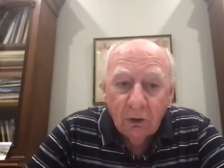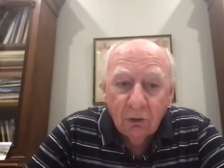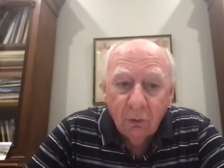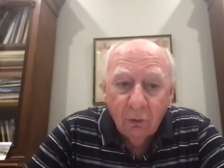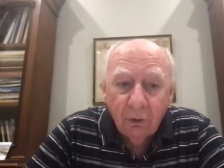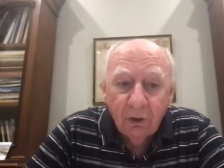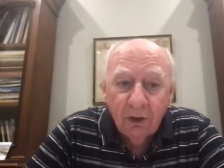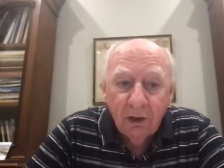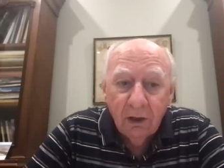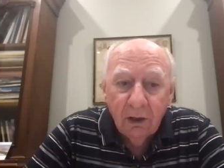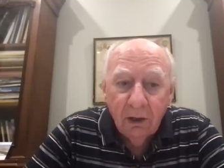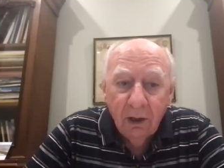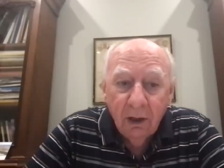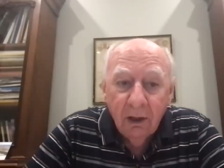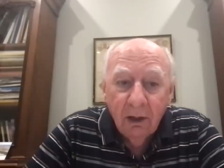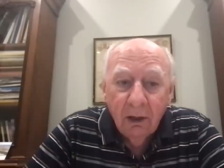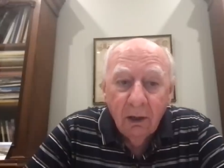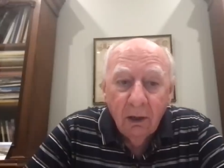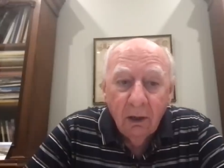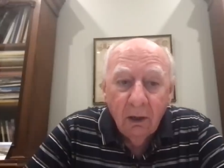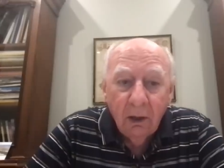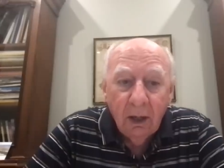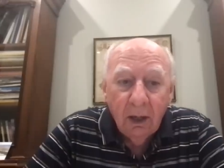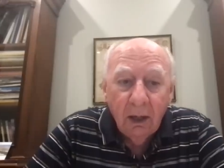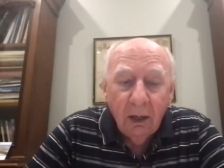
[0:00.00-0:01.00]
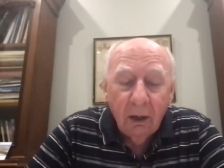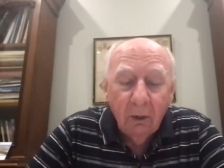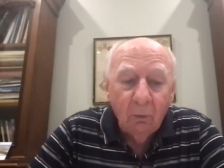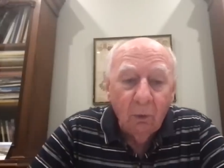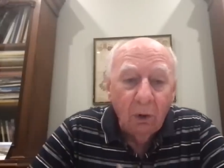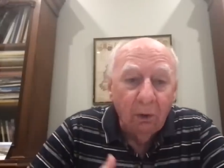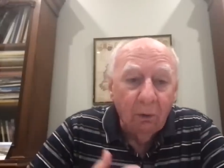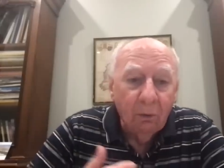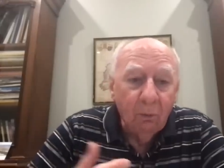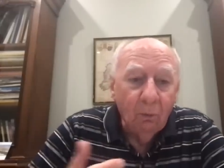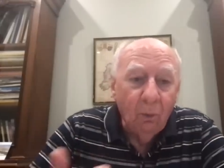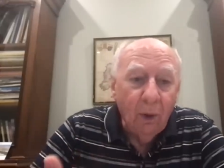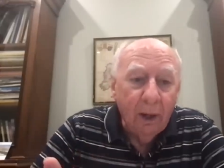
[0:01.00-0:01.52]
talking, uh,
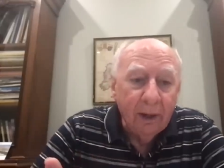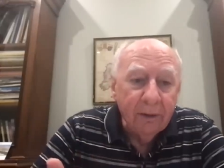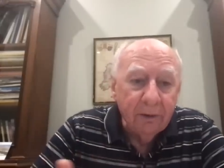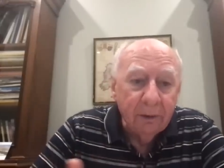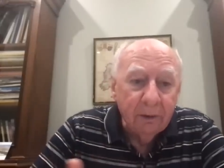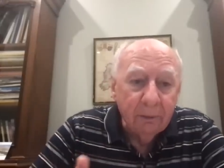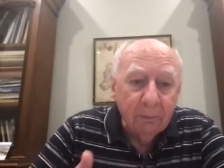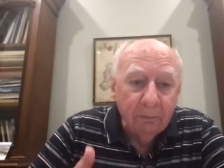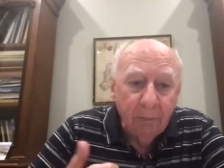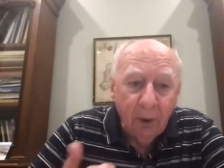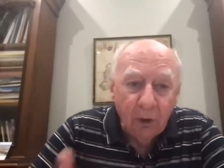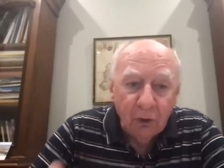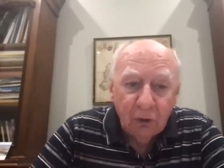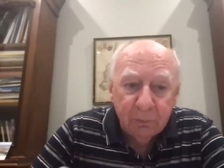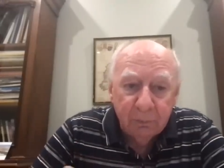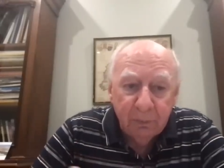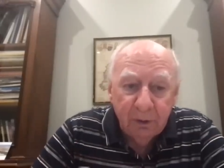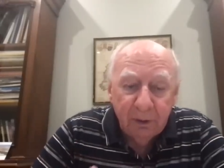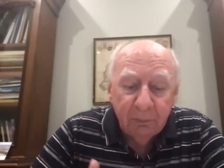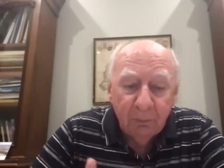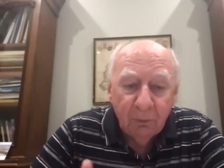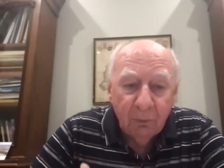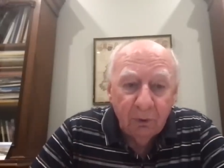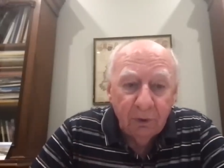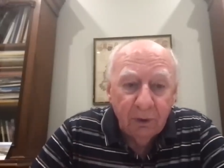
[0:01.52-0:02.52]
well, one that most people